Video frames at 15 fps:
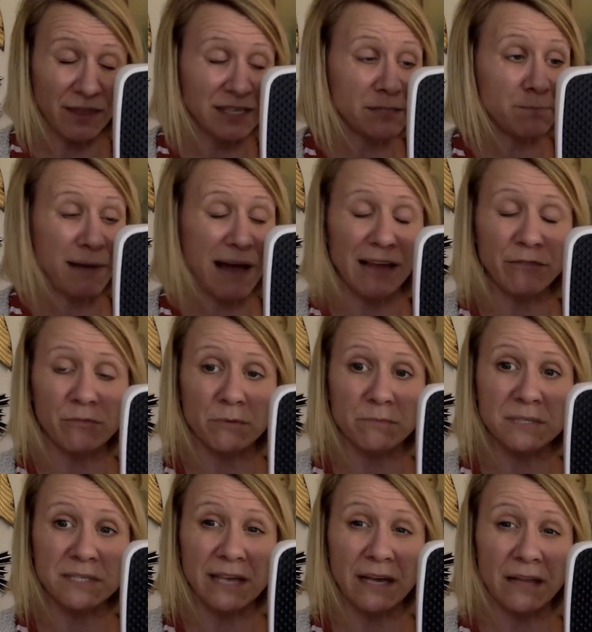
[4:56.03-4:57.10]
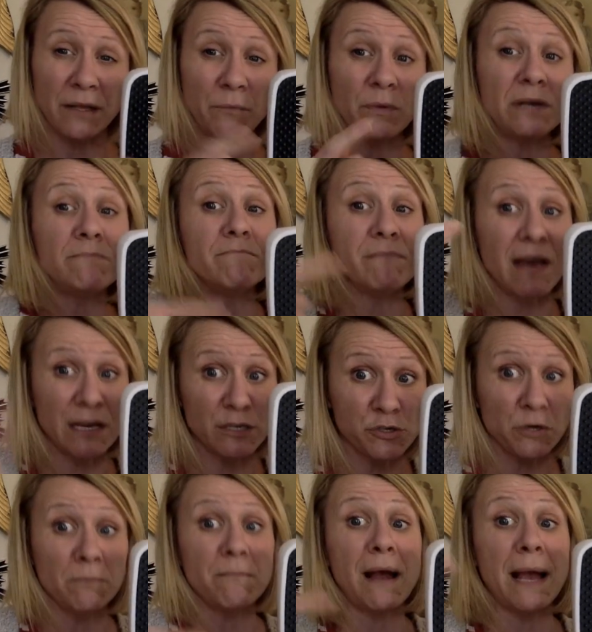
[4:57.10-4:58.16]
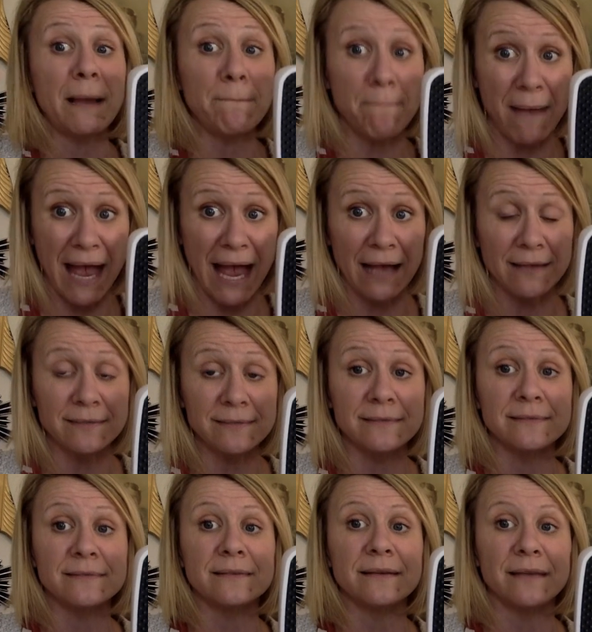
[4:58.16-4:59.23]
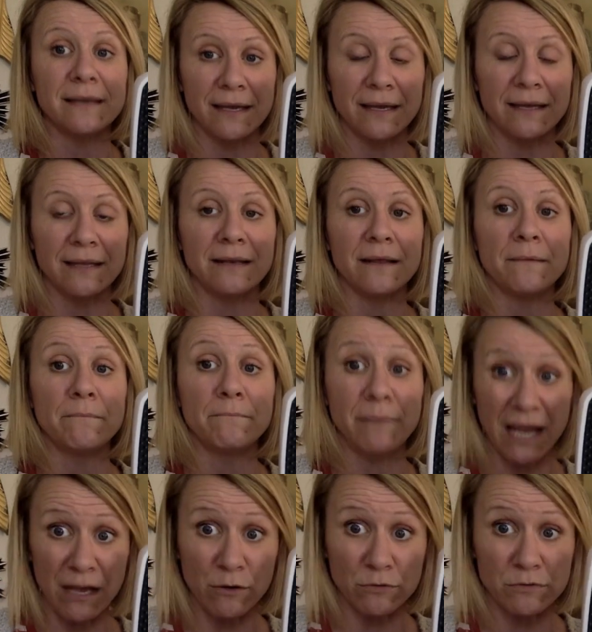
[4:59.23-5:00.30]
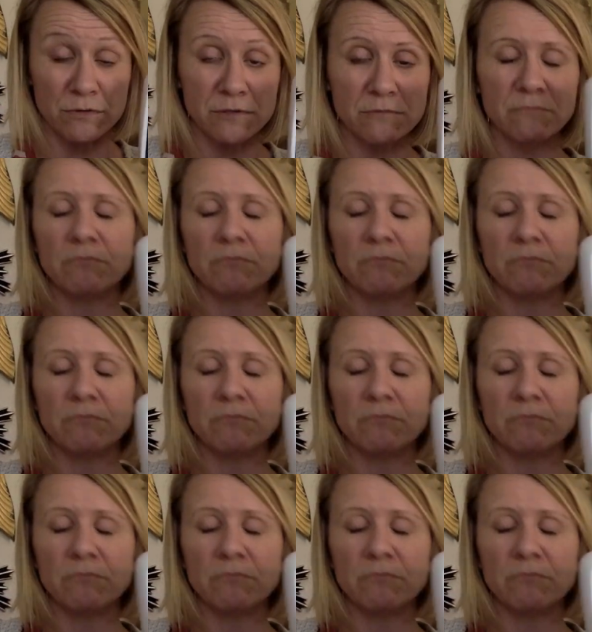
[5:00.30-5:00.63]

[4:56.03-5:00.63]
this bathroom scale, it would measure my mass in pounds.